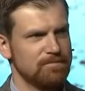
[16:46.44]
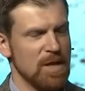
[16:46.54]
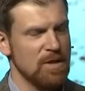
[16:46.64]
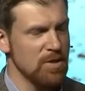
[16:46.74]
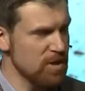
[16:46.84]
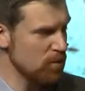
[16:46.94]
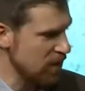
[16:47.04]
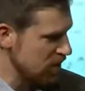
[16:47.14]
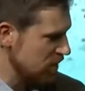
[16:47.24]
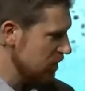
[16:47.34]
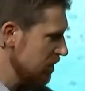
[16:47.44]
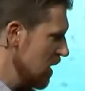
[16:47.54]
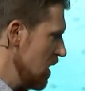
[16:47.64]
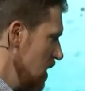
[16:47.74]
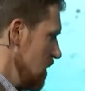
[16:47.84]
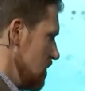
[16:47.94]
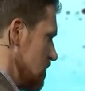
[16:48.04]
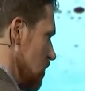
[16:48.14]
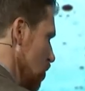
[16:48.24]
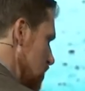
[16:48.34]
The other thing we can do
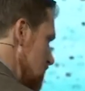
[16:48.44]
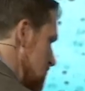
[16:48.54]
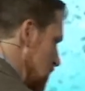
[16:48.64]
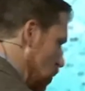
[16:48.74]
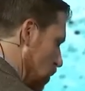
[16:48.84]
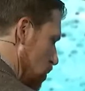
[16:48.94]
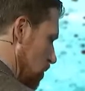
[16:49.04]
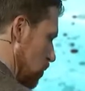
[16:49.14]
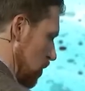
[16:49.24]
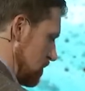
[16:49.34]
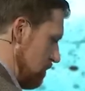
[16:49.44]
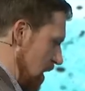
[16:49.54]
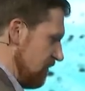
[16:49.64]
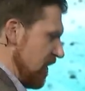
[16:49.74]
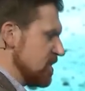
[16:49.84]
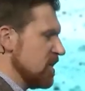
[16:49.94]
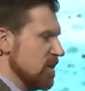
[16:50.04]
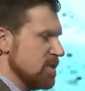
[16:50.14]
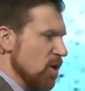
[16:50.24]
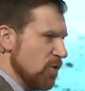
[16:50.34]
is look to see what we're, what's manifesting
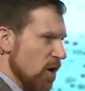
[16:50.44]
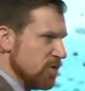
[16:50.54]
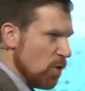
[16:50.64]
itself in our lives.